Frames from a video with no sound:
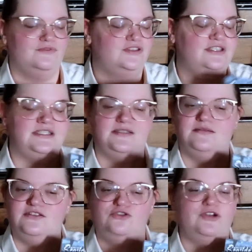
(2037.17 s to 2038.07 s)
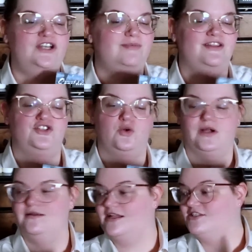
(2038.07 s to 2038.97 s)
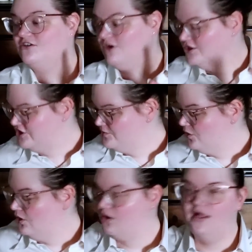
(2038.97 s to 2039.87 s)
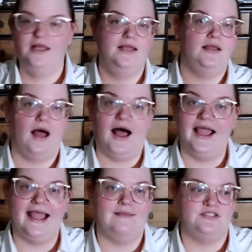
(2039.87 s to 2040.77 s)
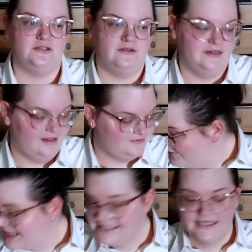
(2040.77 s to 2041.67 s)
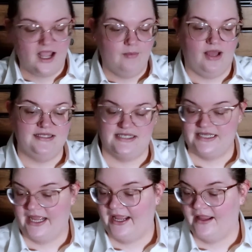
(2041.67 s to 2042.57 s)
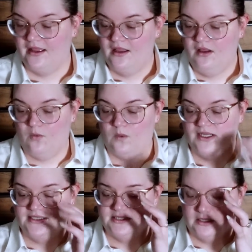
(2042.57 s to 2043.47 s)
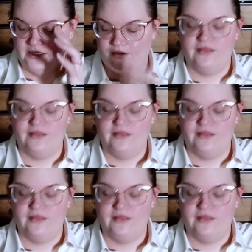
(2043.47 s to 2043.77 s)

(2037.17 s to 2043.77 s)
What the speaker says: Stranger by the Shore. It's on Crunchyroll. I absolutely loved it. The last thing I bought today was There Are